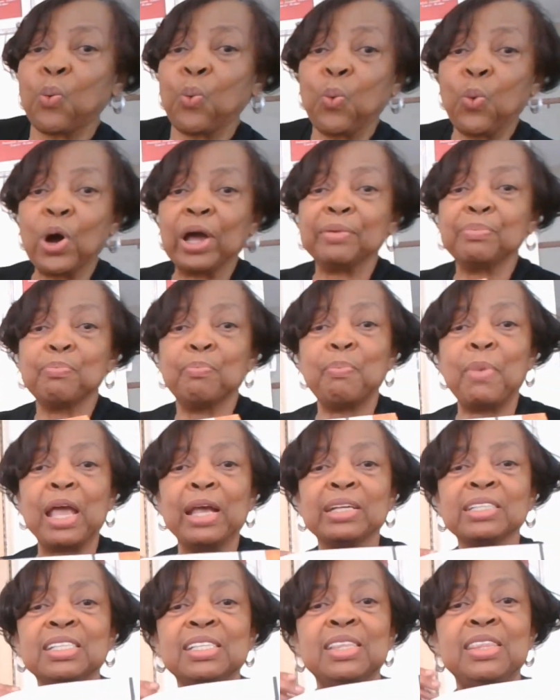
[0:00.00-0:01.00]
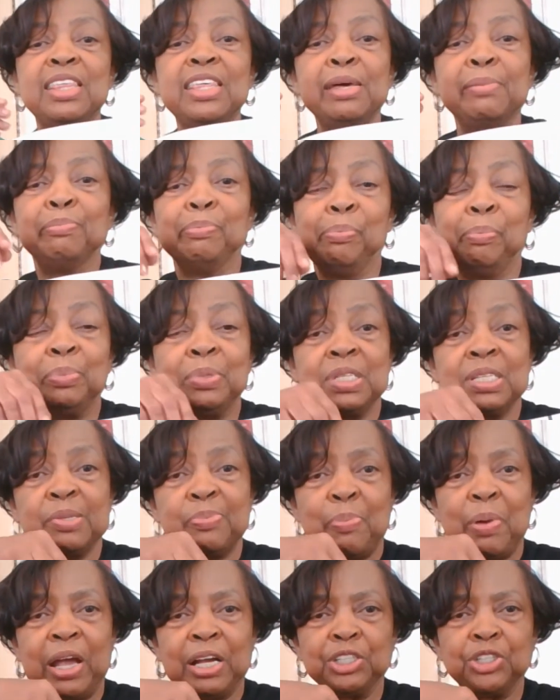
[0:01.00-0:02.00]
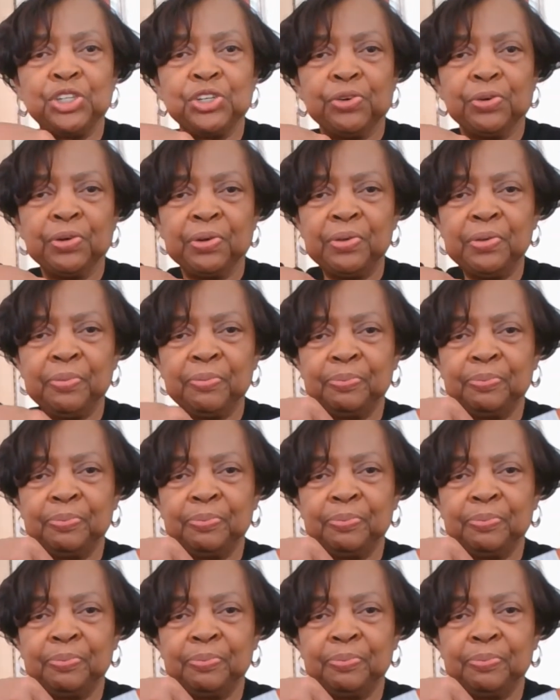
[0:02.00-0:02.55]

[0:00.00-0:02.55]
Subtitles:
what makes them special.